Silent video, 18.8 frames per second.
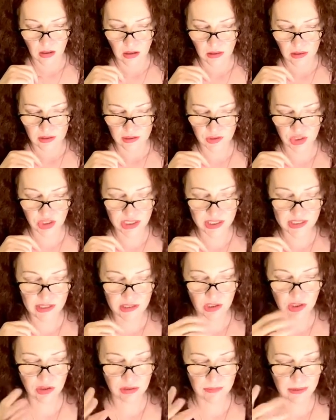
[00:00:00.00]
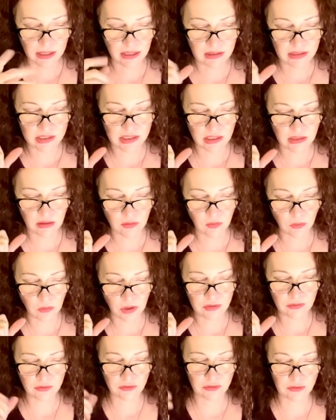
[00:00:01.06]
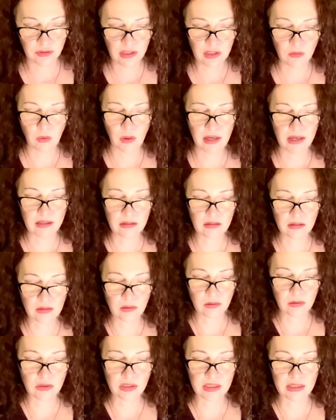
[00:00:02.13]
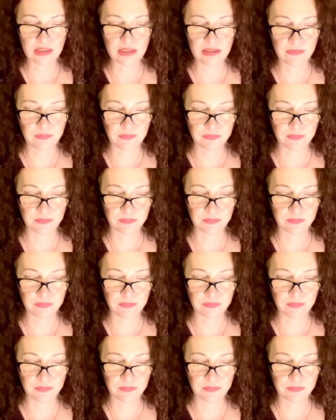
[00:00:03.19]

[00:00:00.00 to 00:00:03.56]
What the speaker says: And she's actually balancing on one foot while holding